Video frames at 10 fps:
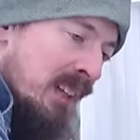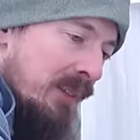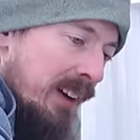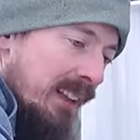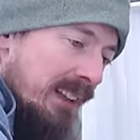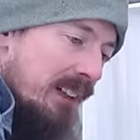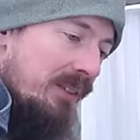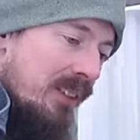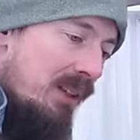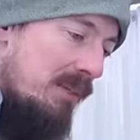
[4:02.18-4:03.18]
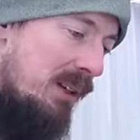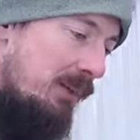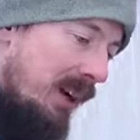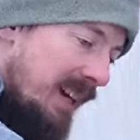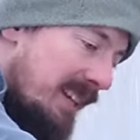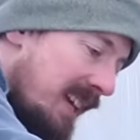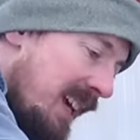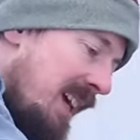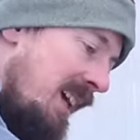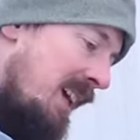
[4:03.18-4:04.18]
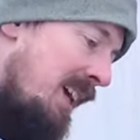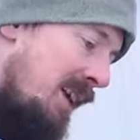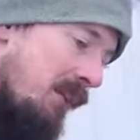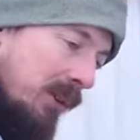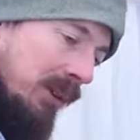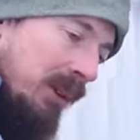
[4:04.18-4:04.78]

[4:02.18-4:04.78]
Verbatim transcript: If I lived in the Midwest or